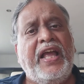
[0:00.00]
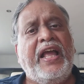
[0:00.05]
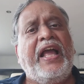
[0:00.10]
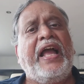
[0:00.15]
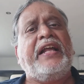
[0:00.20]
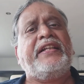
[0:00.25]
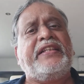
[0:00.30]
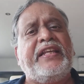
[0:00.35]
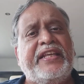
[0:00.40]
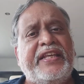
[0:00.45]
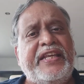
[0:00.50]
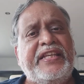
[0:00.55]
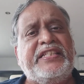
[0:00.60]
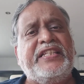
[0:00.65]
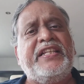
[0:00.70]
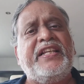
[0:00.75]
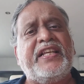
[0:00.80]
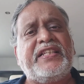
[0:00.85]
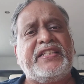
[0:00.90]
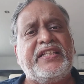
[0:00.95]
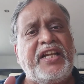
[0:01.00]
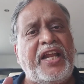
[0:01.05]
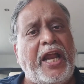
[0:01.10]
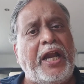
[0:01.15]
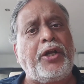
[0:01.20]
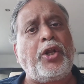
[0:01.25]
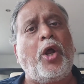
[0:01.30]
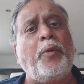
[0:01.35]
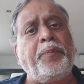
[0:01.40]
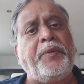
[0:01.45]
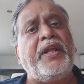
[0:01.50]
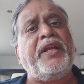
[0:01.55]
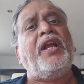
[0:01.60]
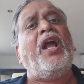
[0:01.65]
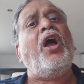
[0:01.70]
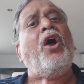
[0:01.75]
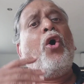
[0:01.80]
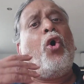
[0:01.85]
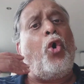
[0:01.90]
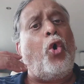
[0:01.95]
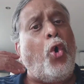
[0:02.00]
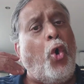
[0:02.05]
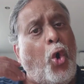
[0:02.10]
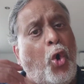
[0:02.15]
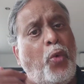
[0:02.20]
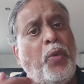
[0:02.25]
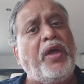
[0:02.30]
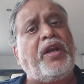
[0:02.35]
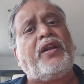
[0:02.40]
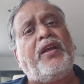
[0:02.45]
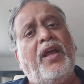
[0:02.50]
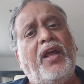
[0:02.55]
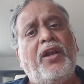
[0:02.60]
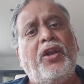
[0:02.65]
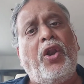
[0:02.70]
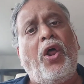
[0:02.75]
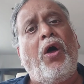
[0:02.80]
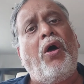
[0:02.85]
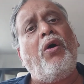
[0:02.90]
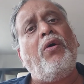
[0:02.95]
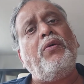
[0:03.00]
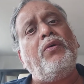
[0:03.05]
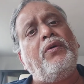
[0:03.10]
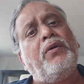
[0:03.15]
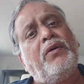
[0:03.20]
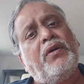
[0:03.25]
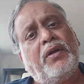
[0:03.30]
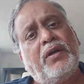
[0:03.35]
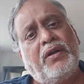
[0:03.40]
and the easiness in adopting over a long